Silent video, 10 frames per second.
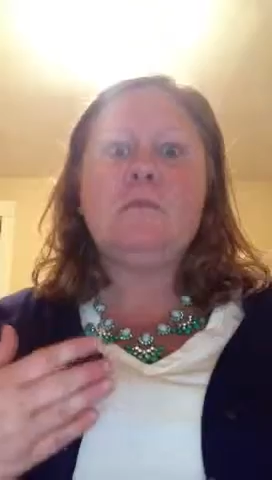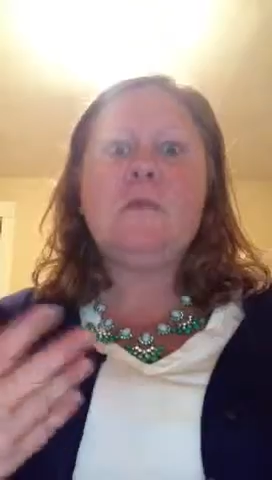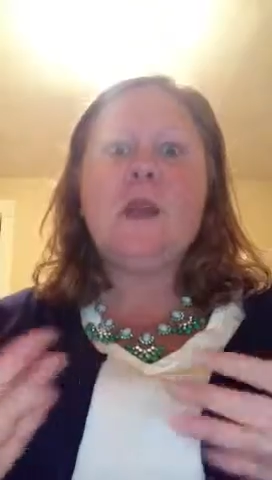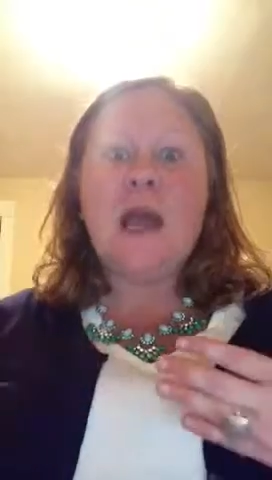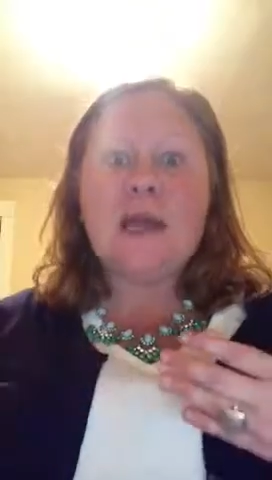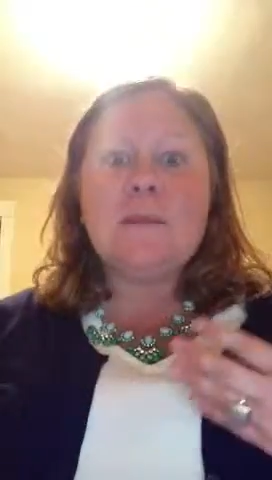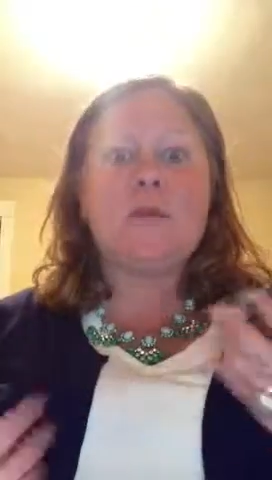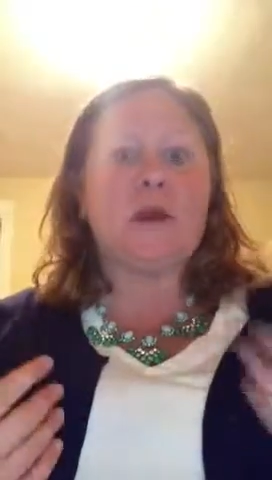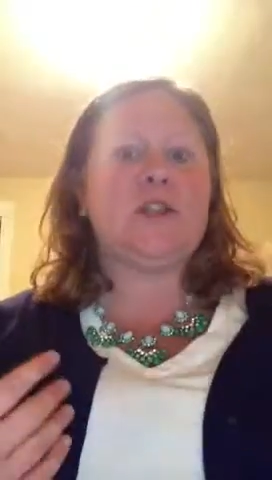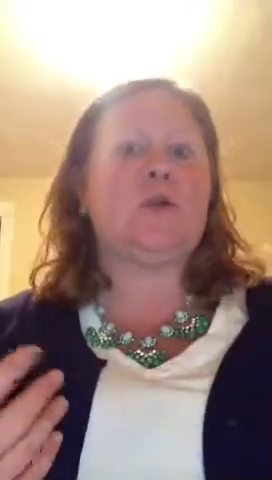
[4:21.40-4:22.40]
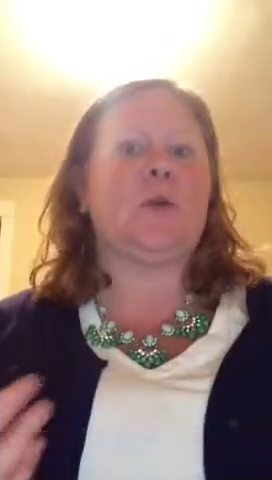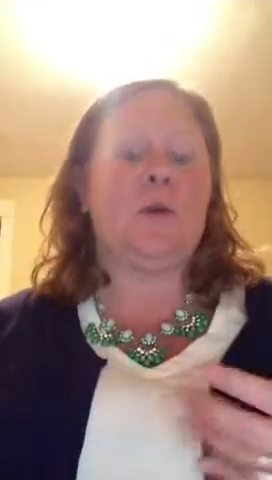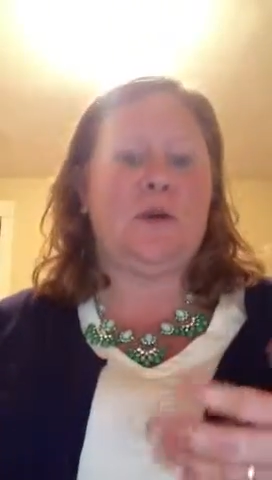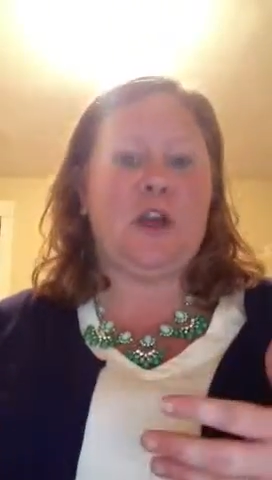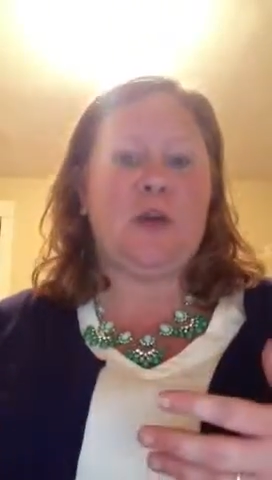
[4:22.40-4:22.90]
and I can brainstorm
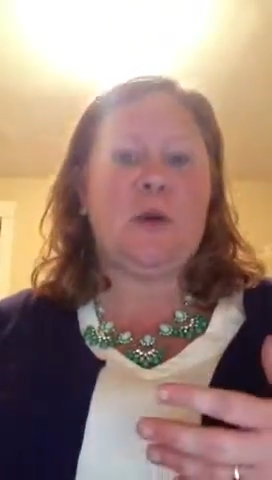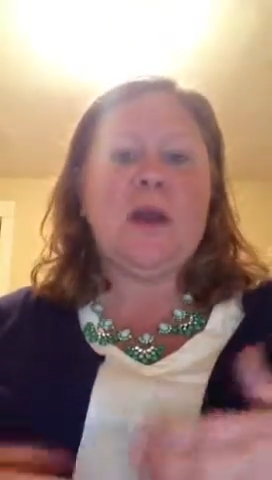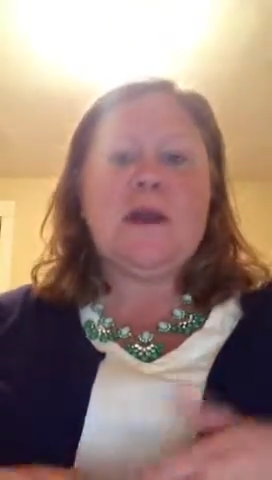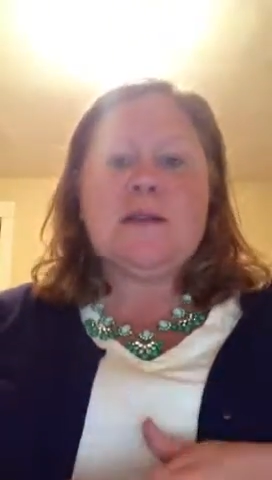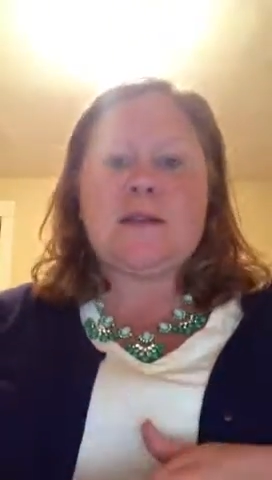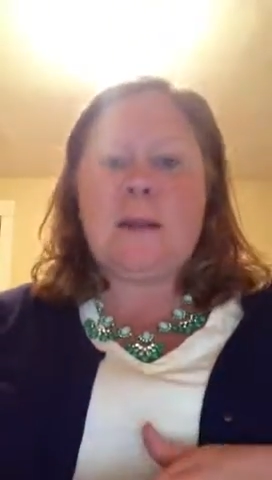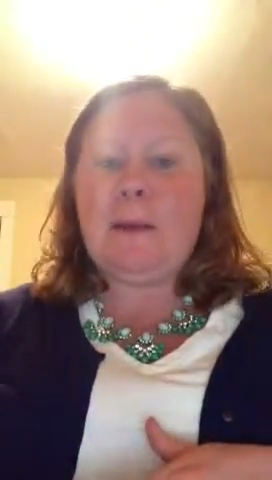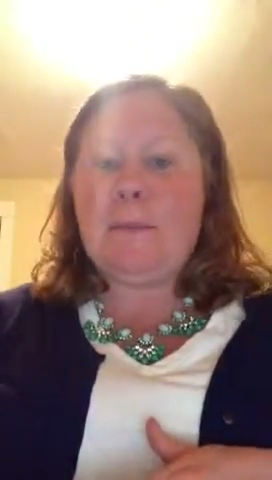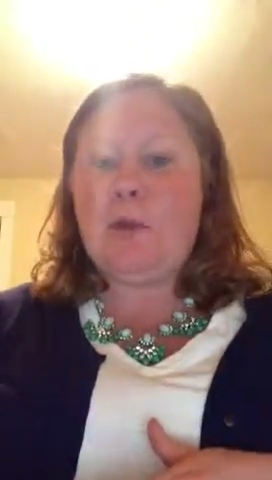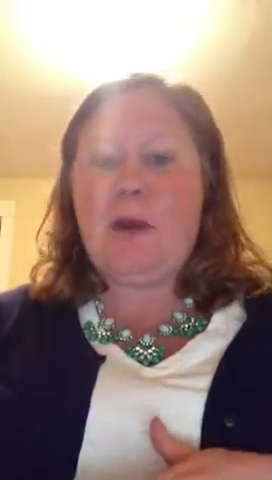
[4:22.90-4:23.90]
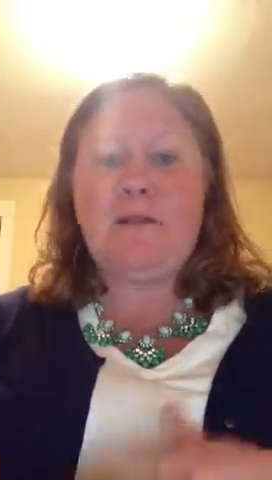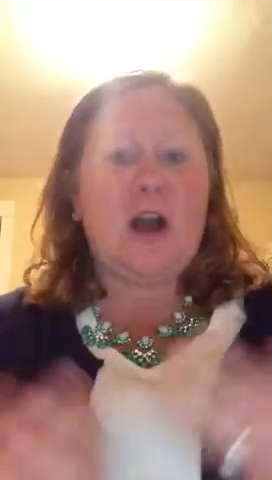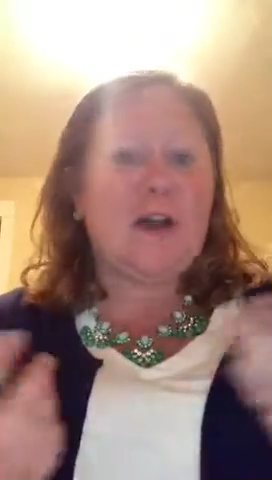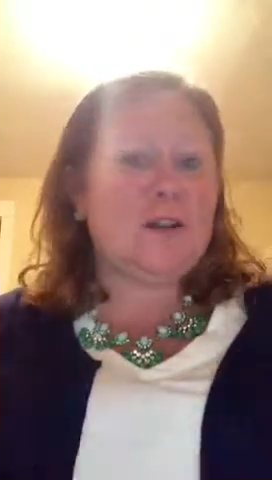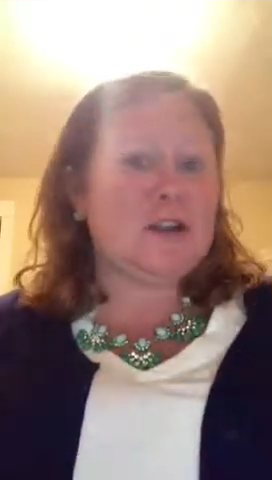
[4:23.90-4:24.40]
with you. Some people have
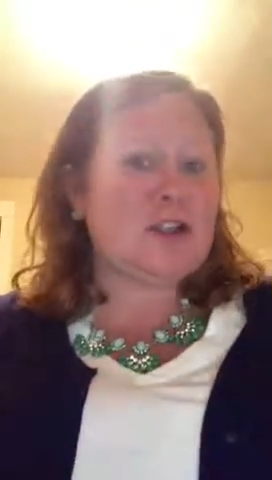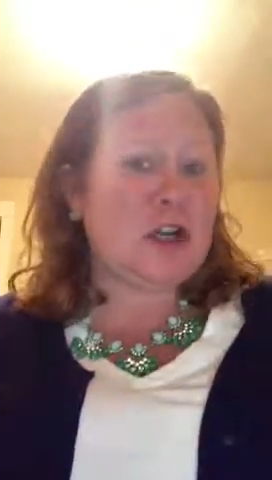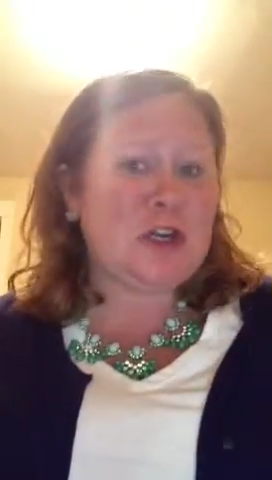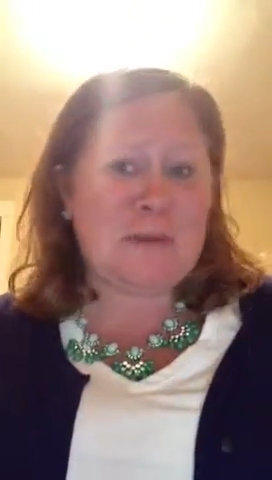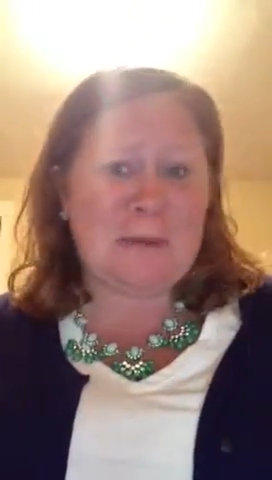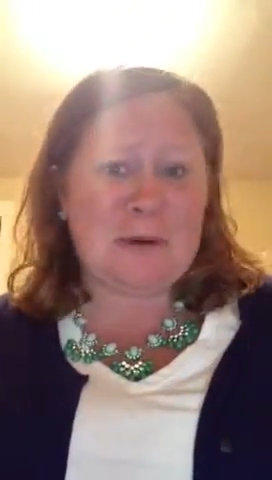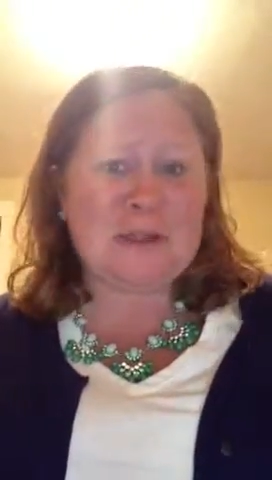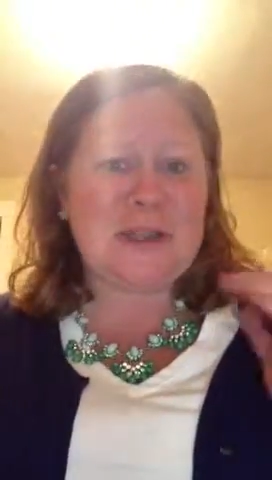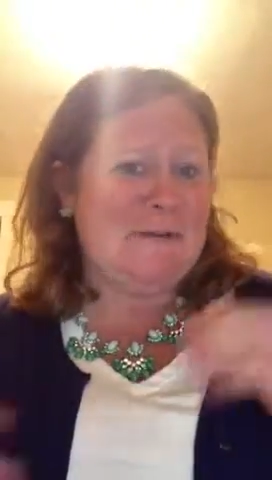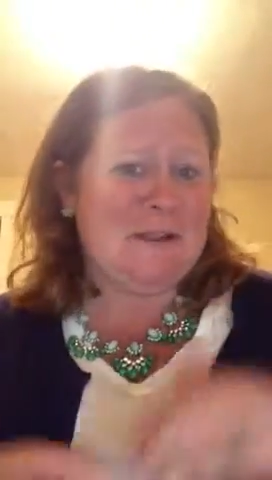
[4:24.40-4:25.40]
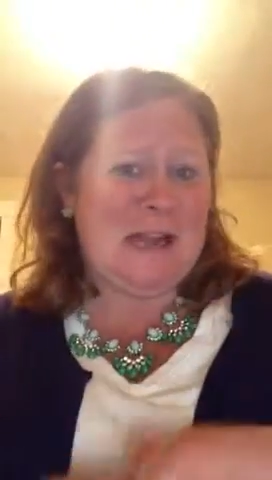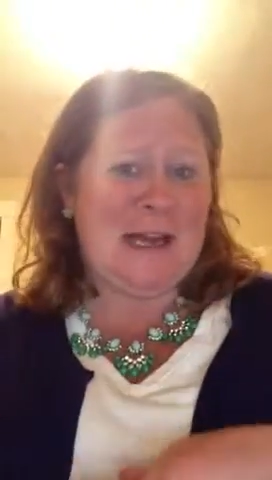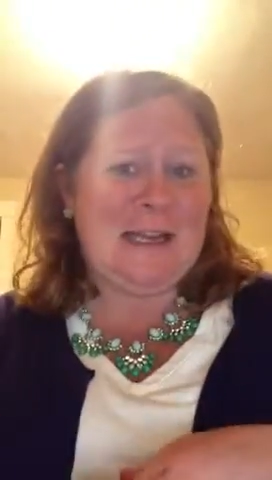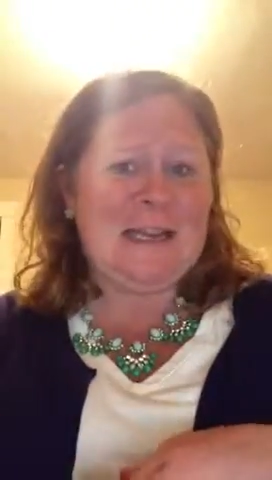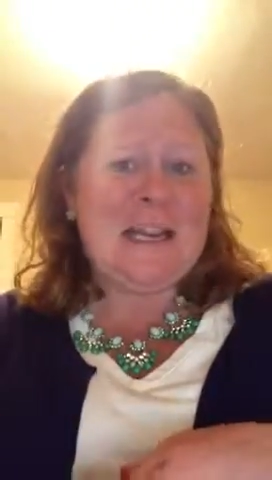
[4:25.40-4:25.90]
gone their church members and done
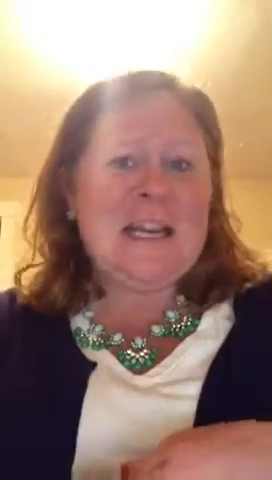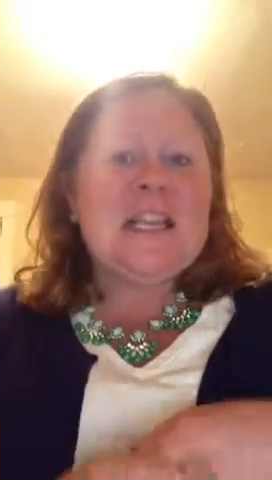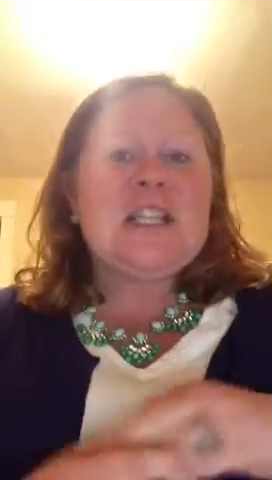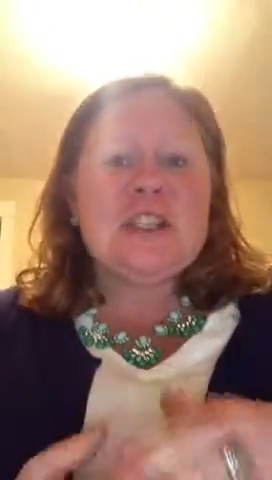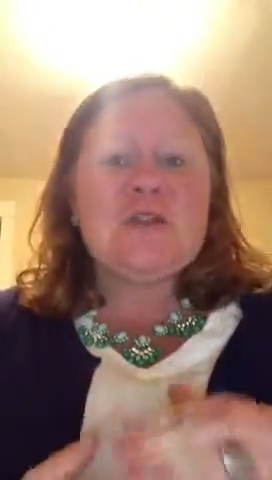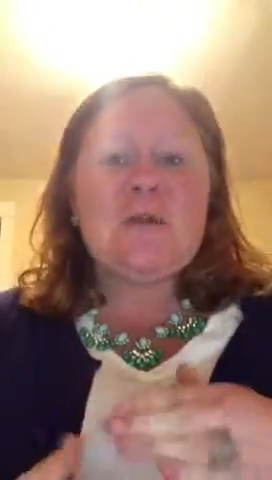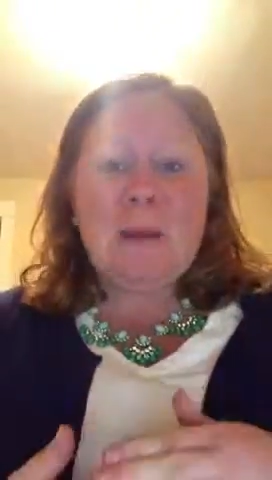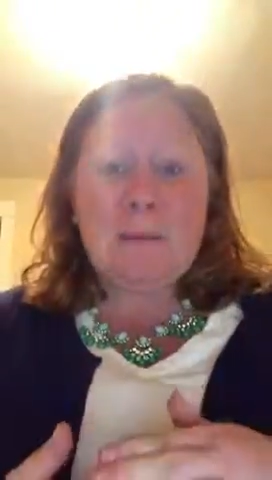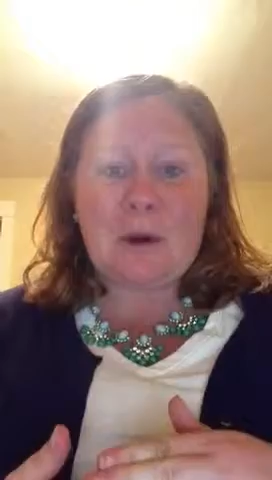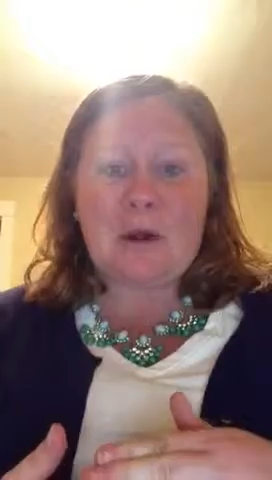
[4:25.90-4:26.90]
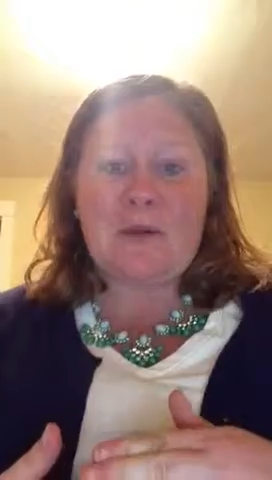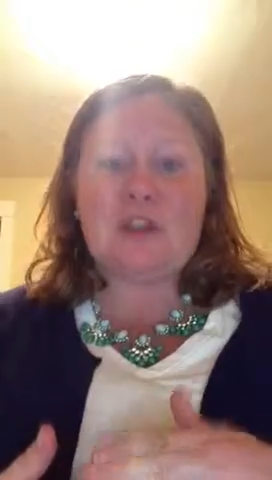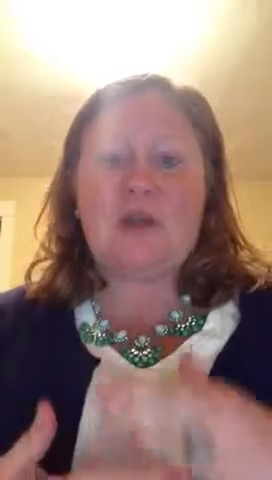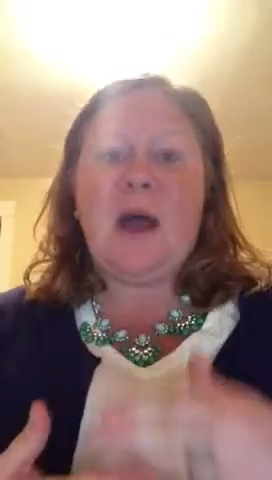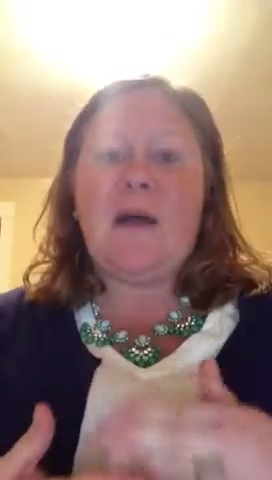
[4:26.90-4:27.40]
it. Just remember
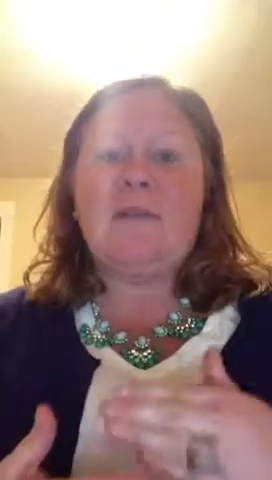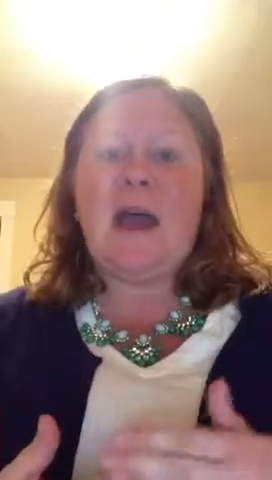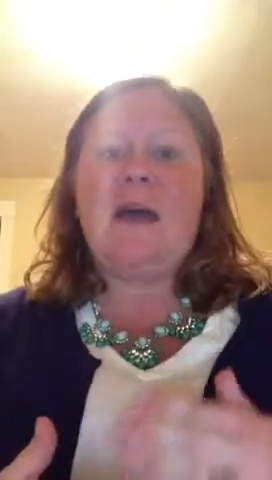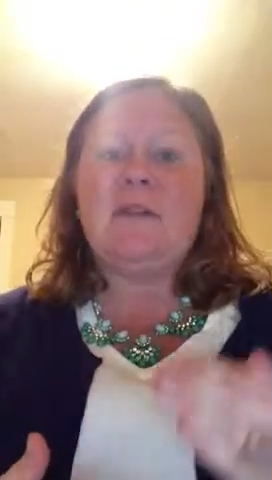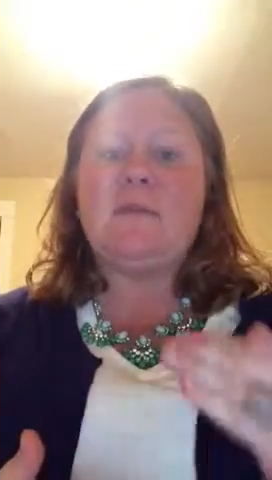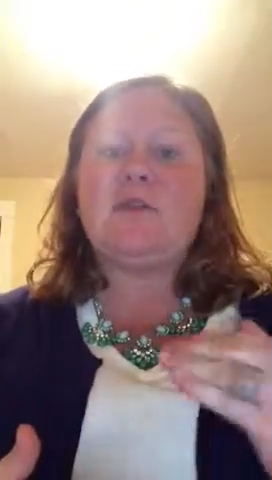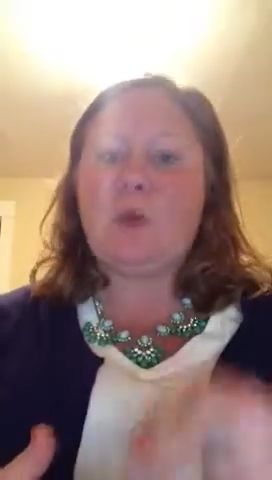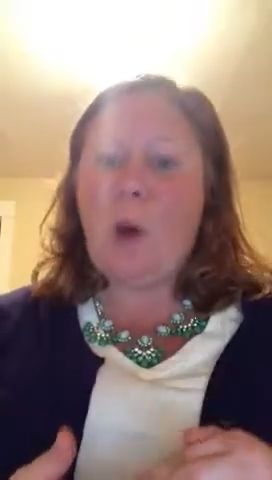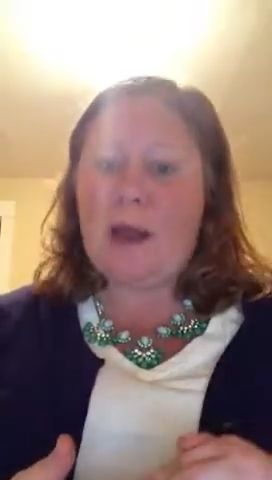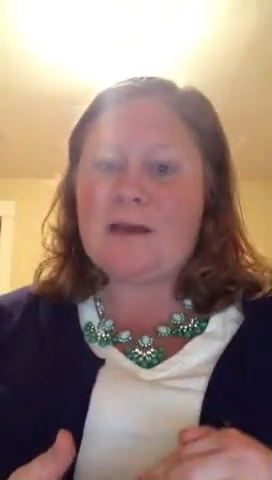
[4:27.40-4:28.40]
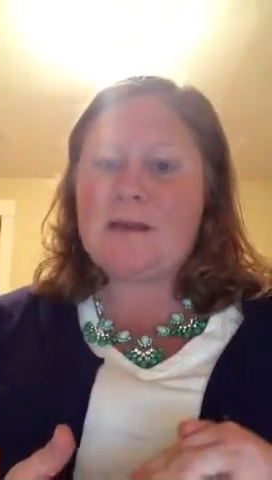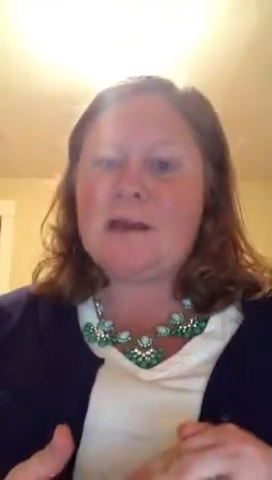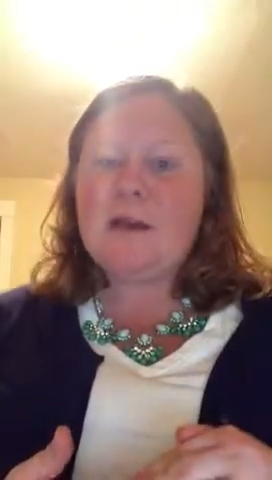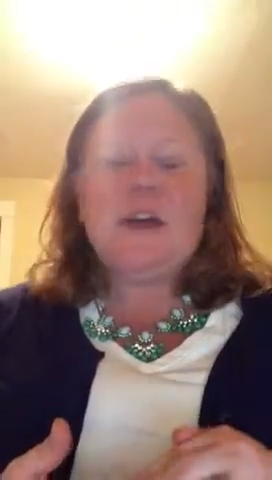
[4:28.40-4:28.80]
that you'll have to have them twice.